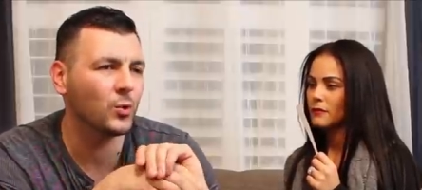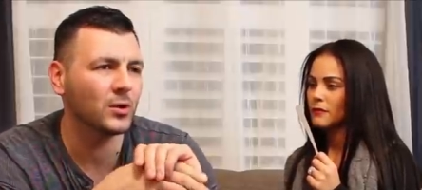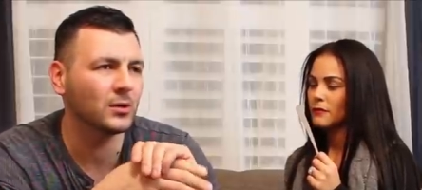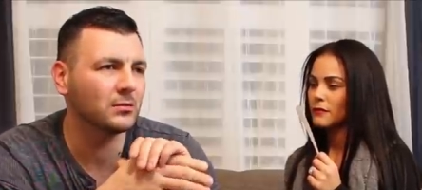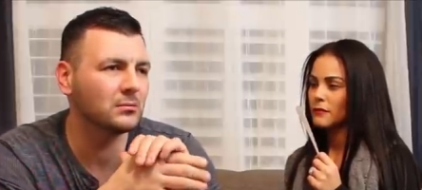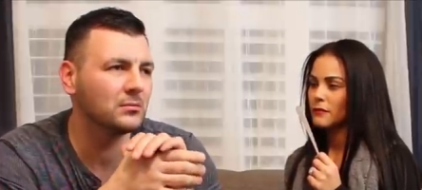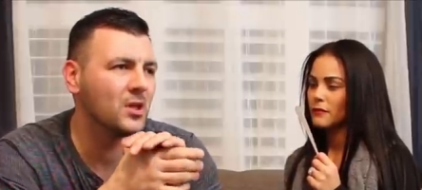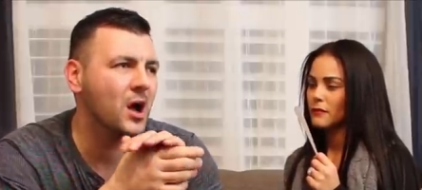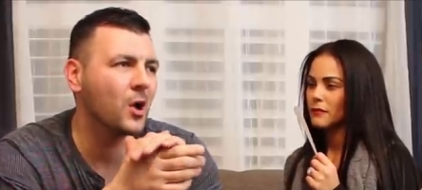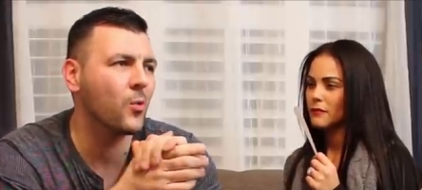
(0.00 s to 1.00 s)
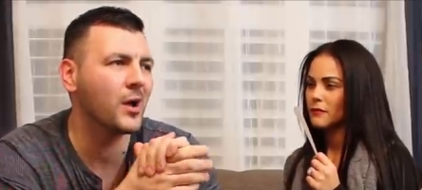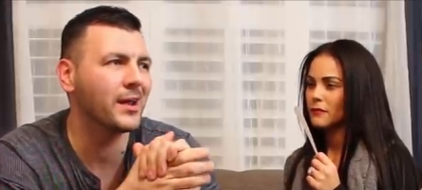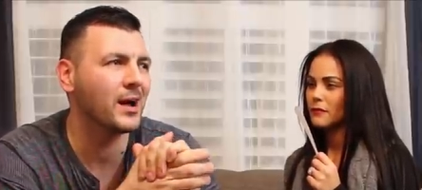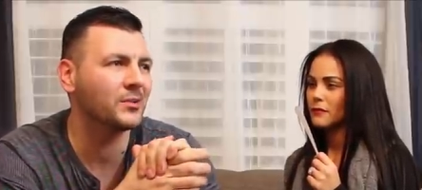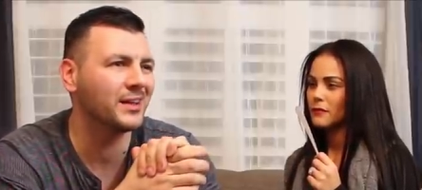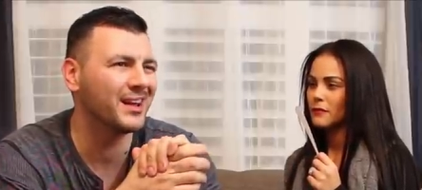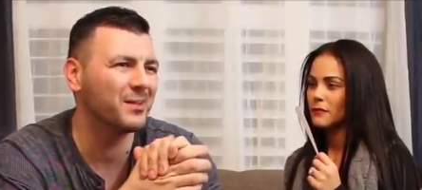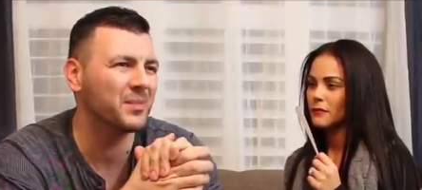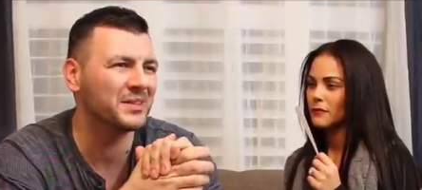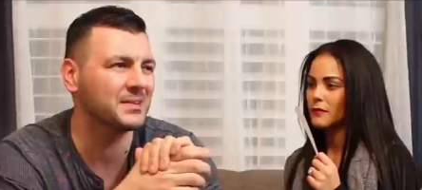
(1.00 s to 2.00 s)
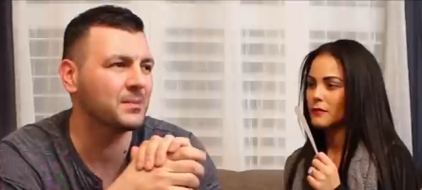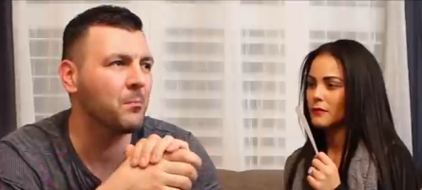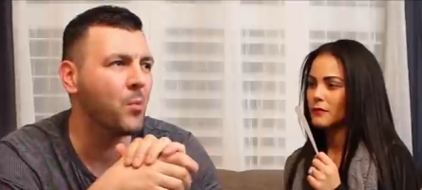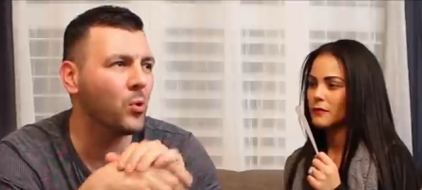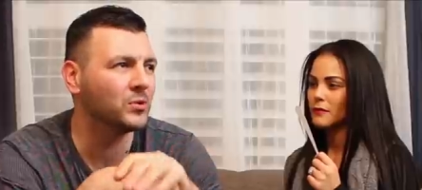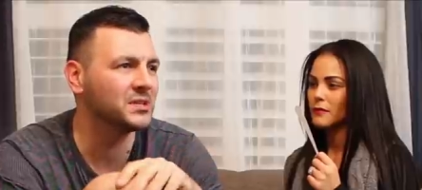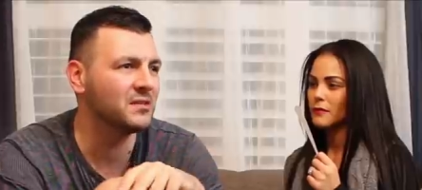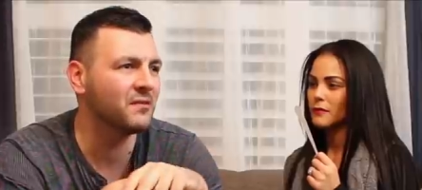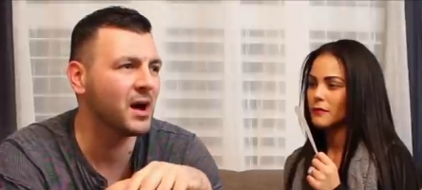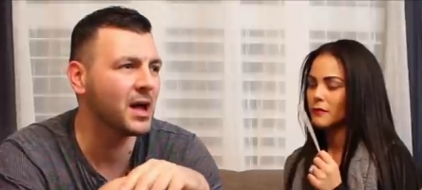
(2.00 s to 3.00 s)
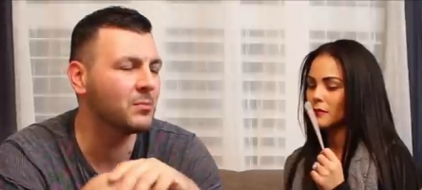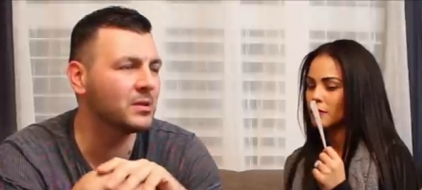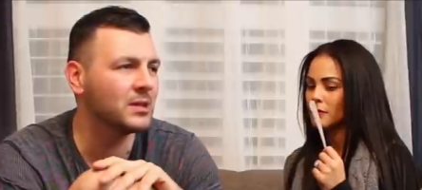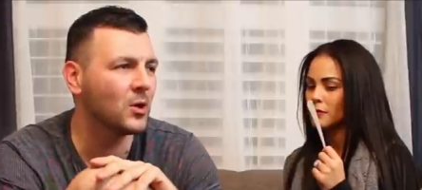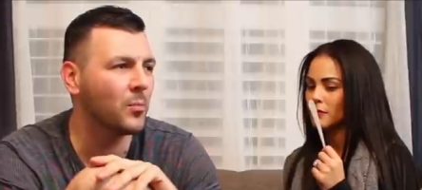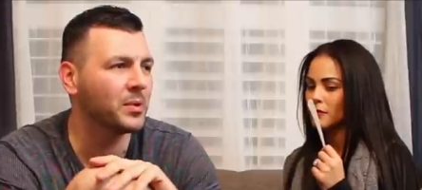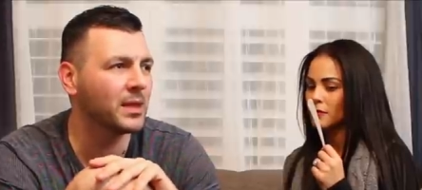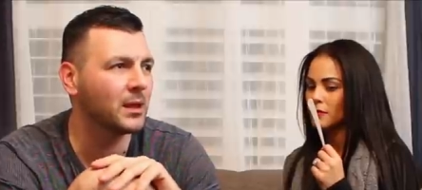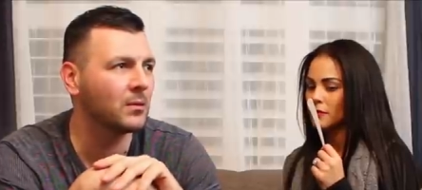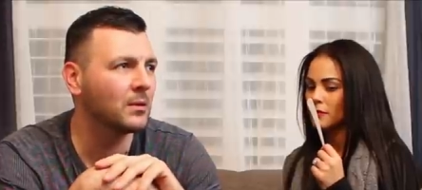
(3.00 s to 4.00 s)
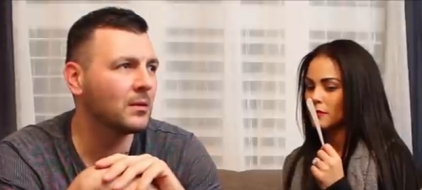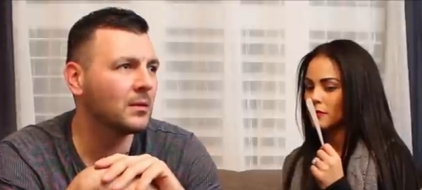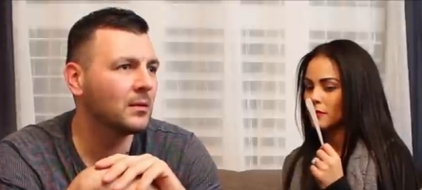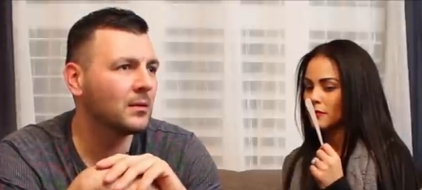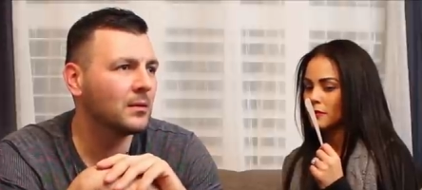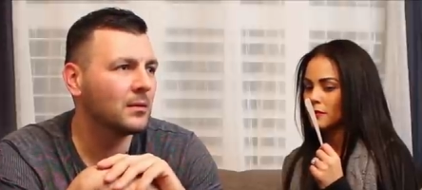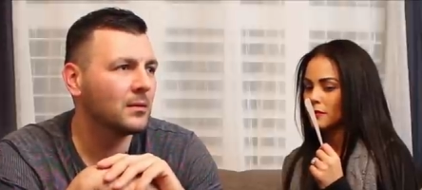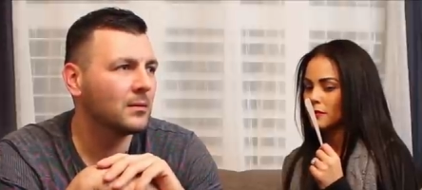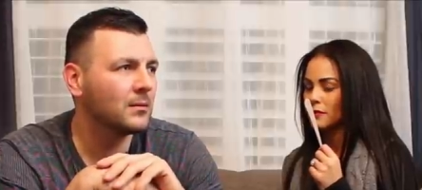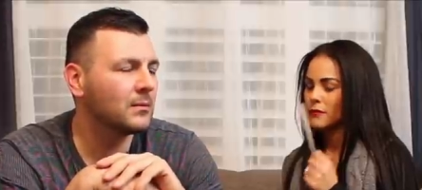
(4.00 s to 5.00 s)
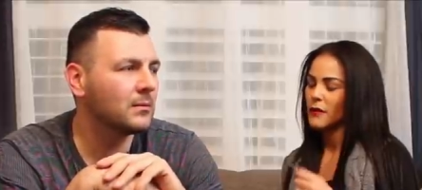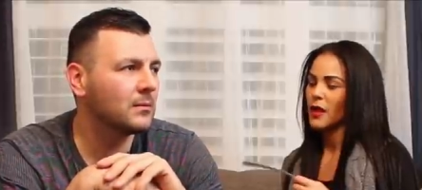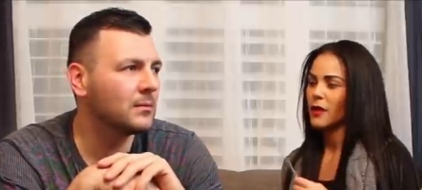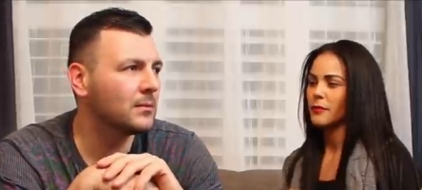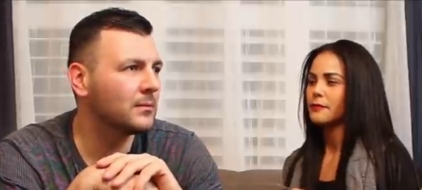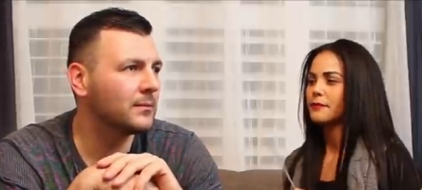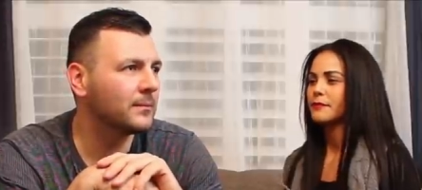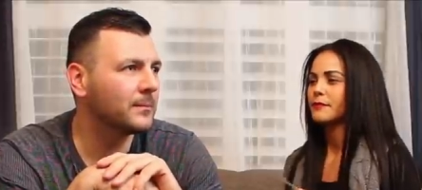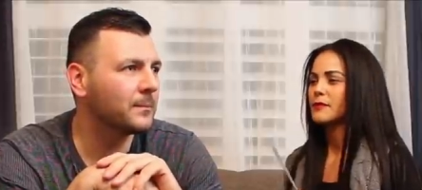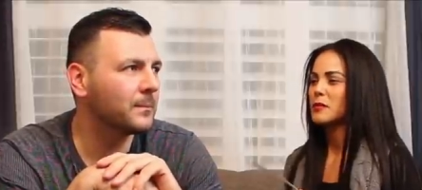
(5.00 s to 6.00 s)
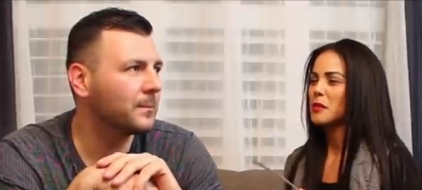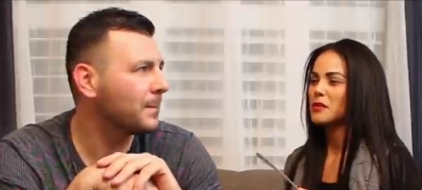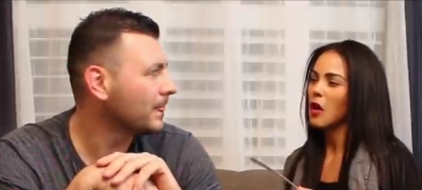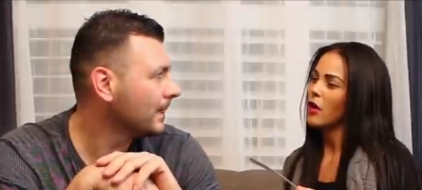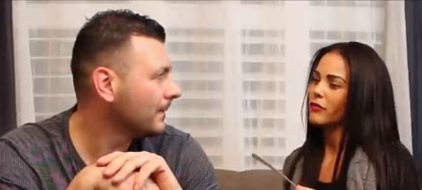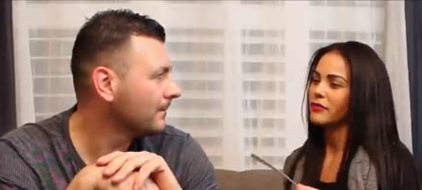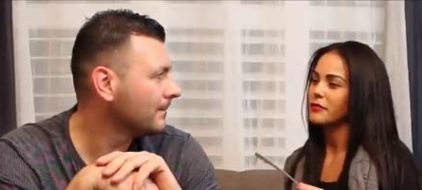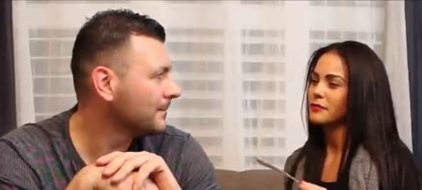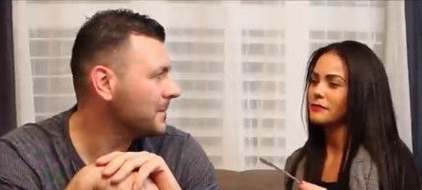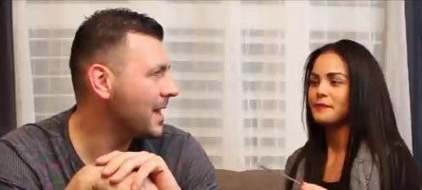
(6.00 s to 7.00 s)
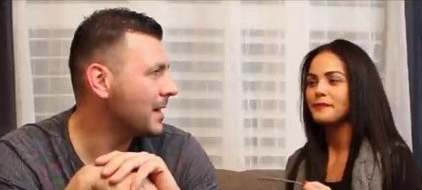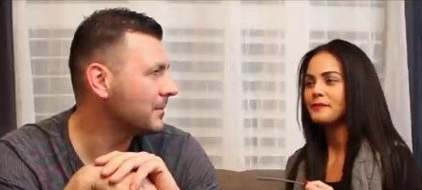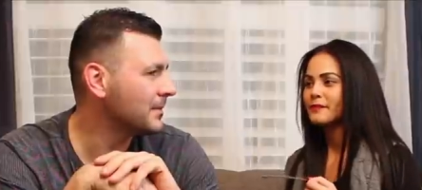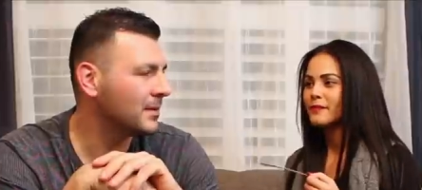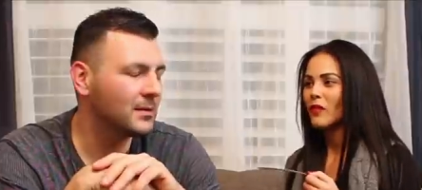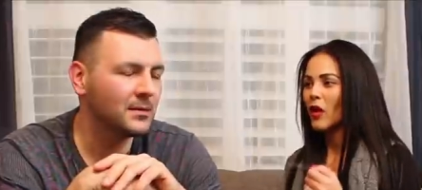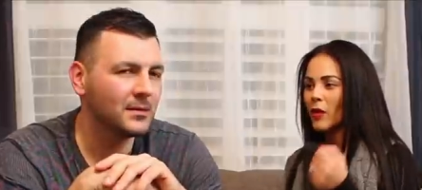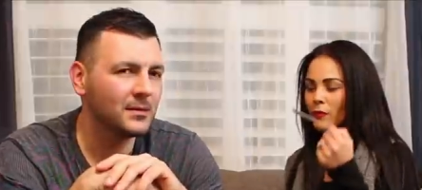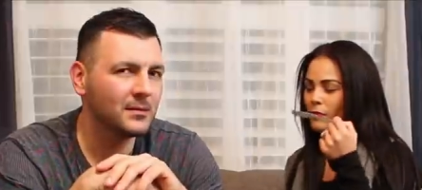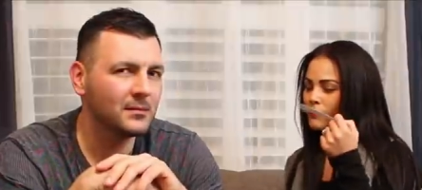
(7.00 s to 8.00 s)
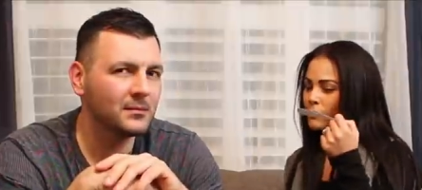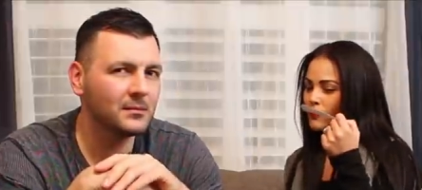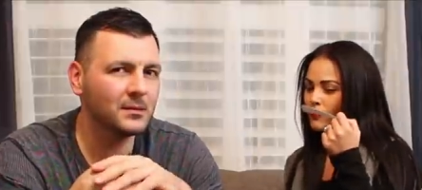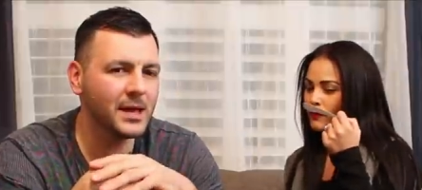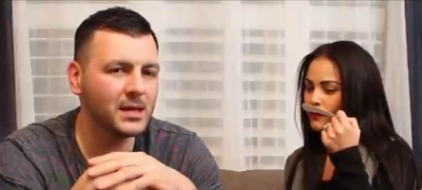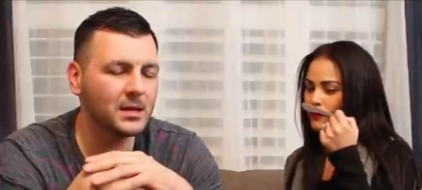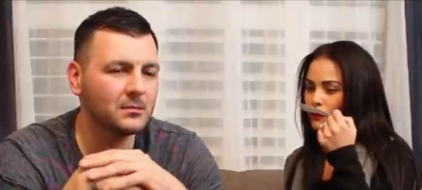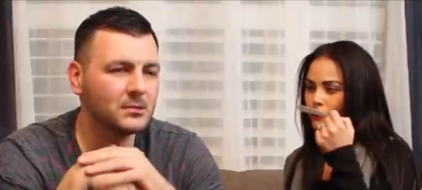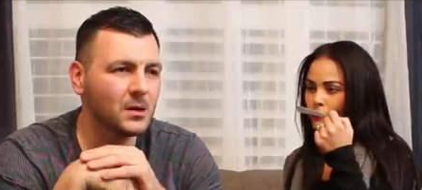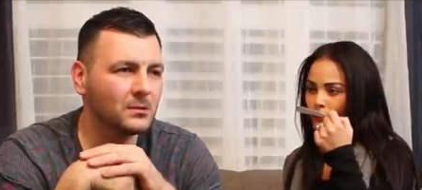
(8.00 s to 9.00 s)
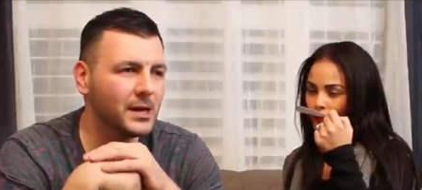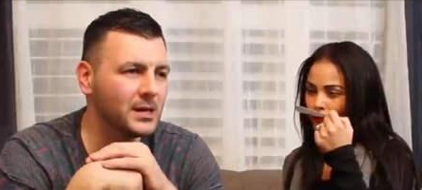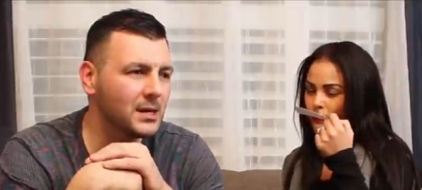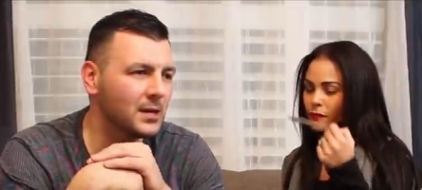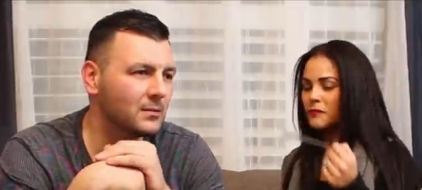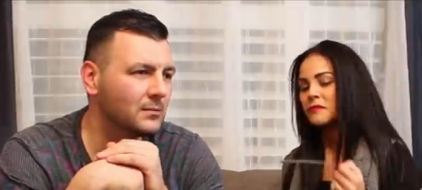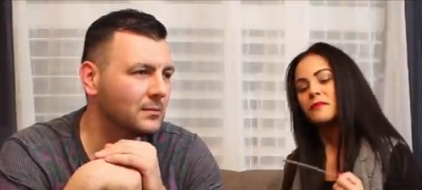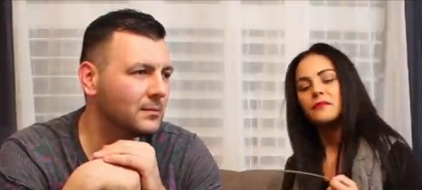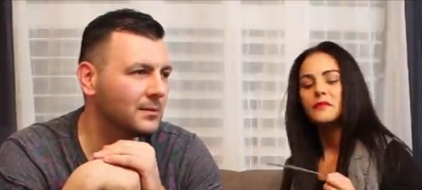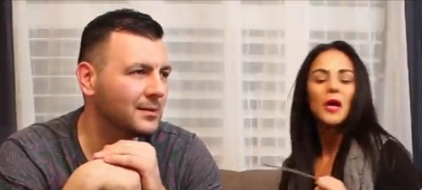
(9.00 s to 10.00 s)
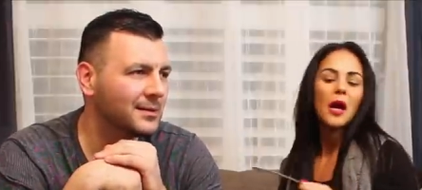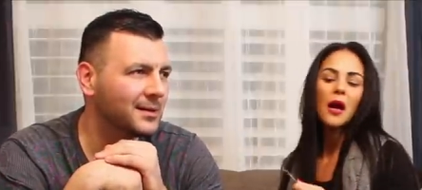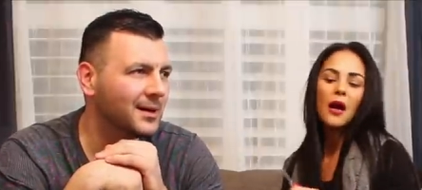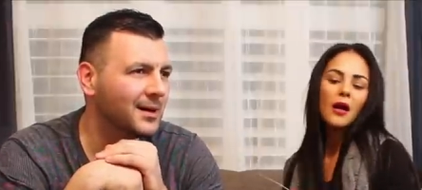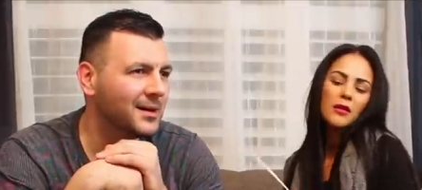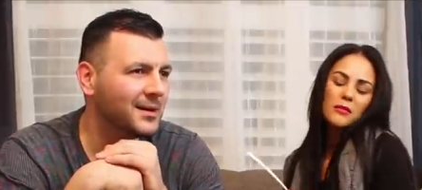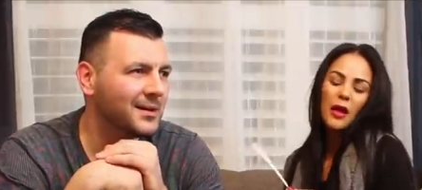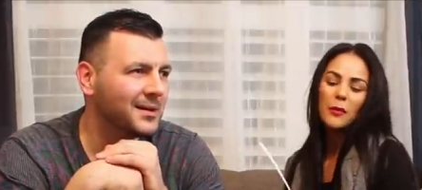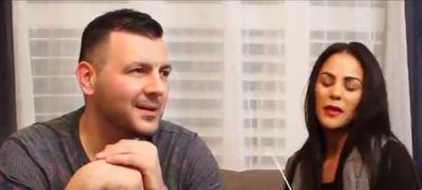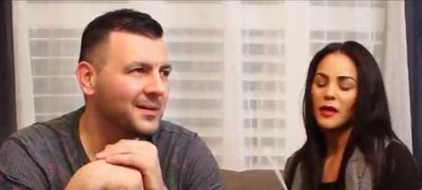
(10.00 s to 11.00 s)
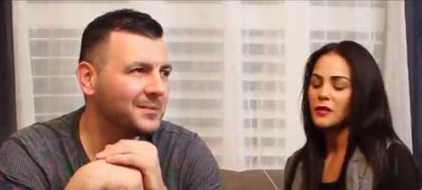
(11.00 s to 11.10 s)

Speaker 1: or not quite aldehydic, but this moldy vibe in the opening.
Speaker 2: Yeah, it smells off. Yeah. Yeah.
Speaker 1: Like it, don't like it.
Speaker 2: Um, I mean,